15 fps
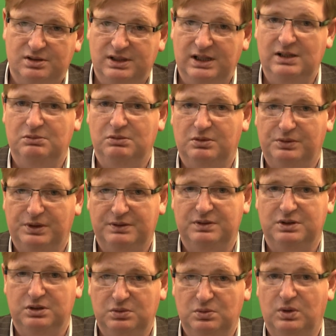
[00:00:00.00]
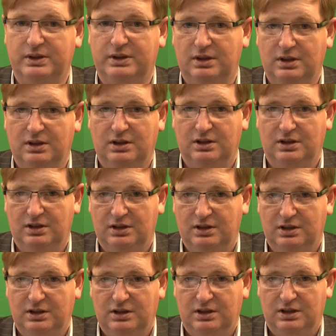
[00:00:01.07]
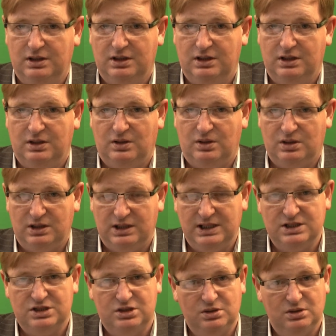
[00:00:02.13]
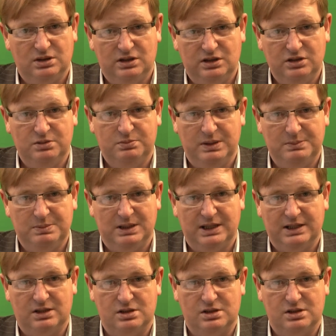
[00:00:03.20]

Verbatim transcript: dealing with whatever you want, unless you include people like